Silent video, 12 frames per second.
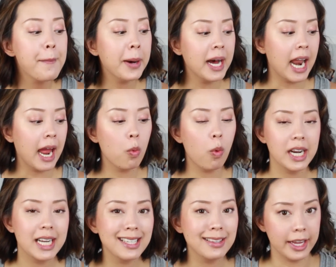but I
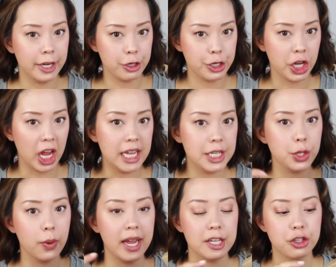wanted a lighter shade
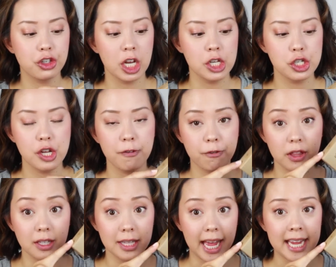so I exchanged it for
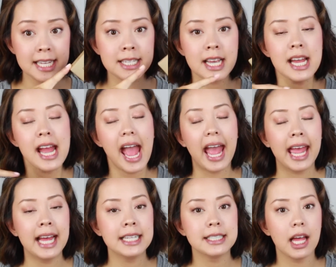the light
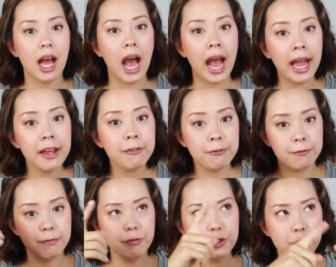and I
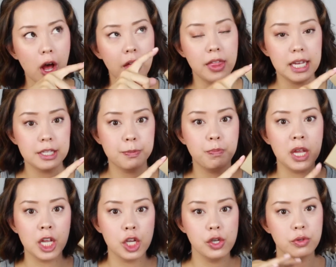saw this
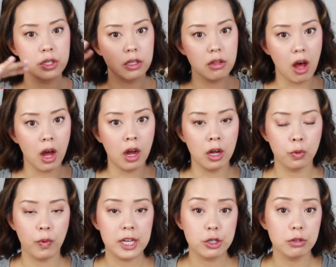being used a lot
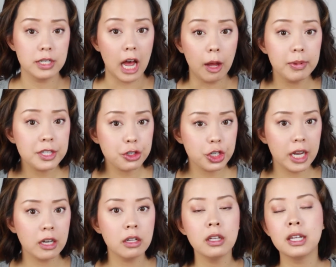on Rachel Talbott's
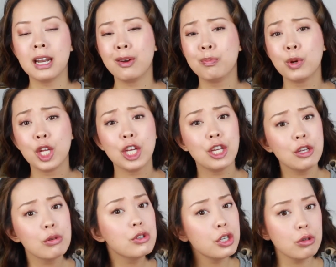channel and I'm a
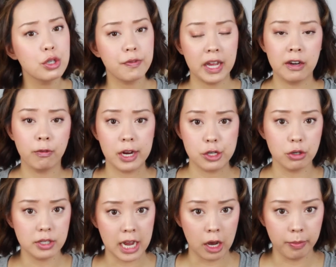huge huge fan of
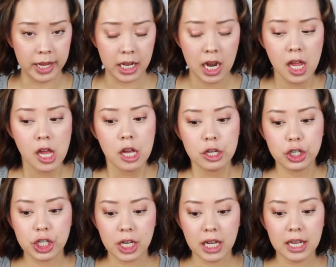Rachel Talbot.
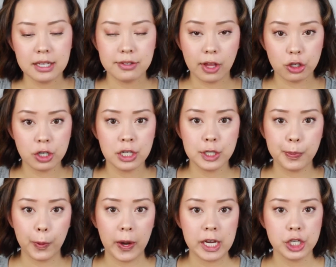She is such an
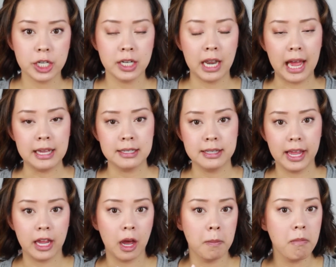inspiration as
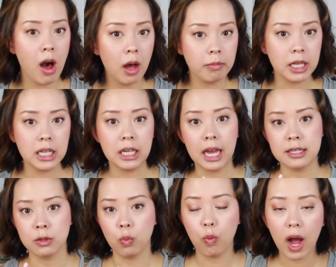like a mommy,
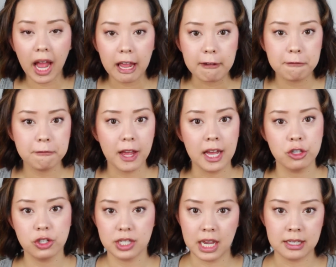as a wife,
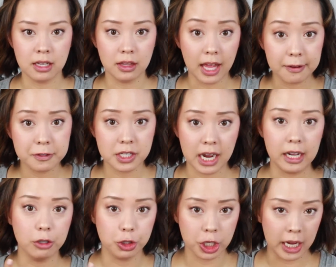and just as a
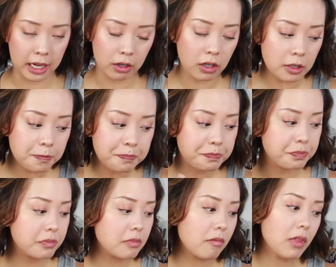lifestyle channel.
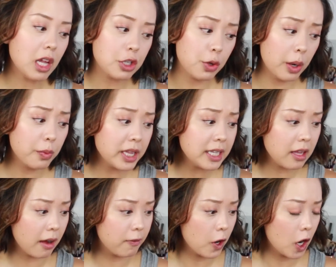So I really
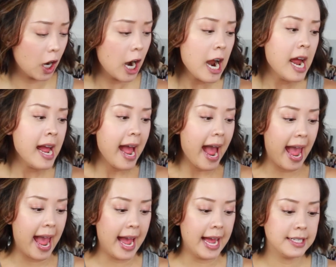love her
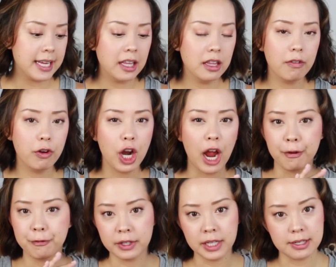and I love her
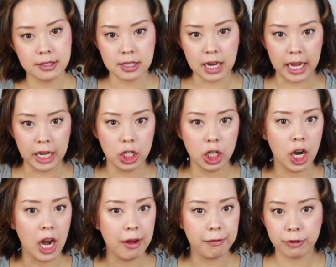effortless style, her
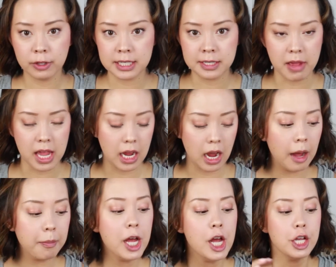effortless
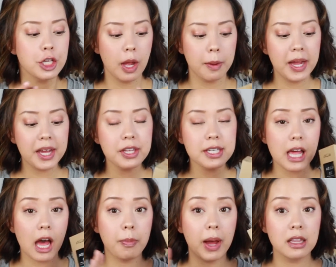makeup. So I picked this
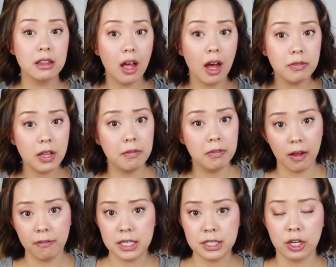up. I love, love,
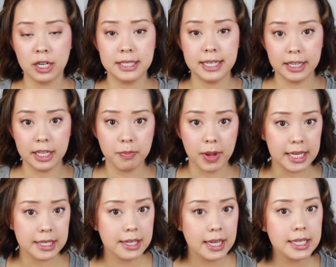love this on a daily
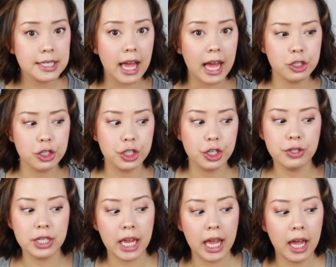basis and just
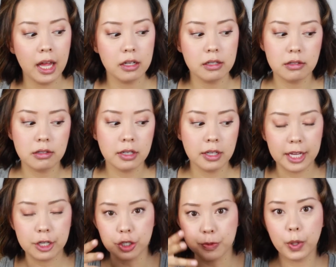using it to
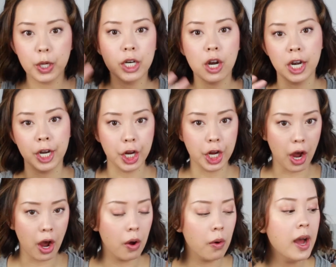like just put it on and
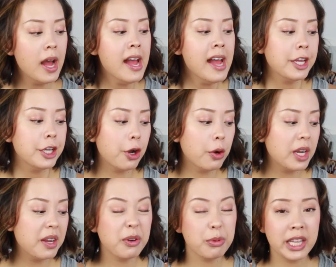go. You
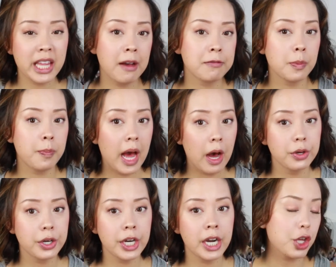don't even really have to
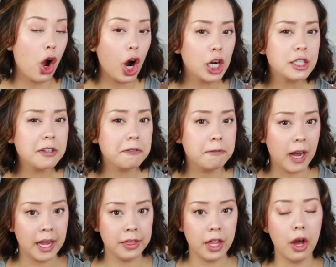powder. It's hard to
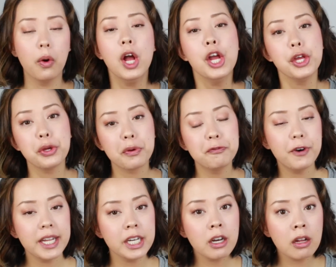find though. You can
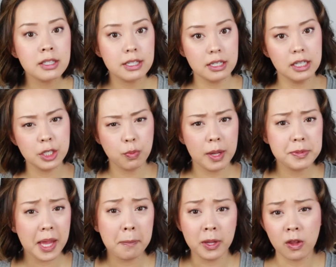find it on Stila's
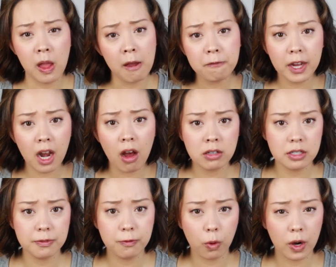website, but you can't find it on
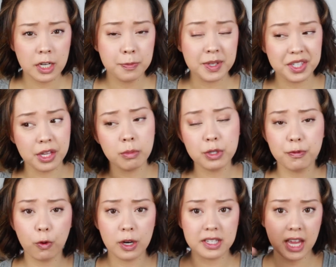Sephora's, but some
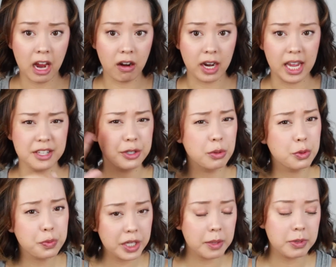Sephora's carry it, so
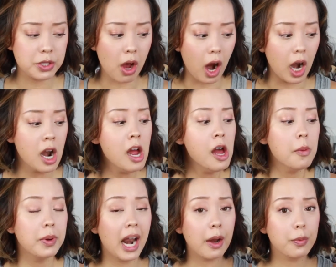it's really bizarre.
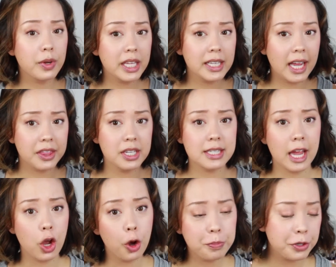But I really like this.
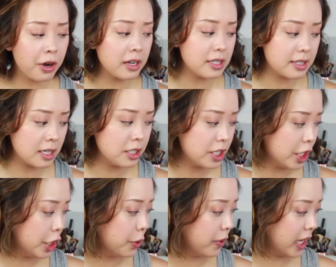I hope they're not
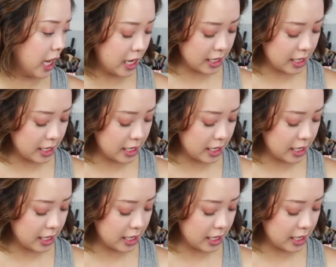discontinuing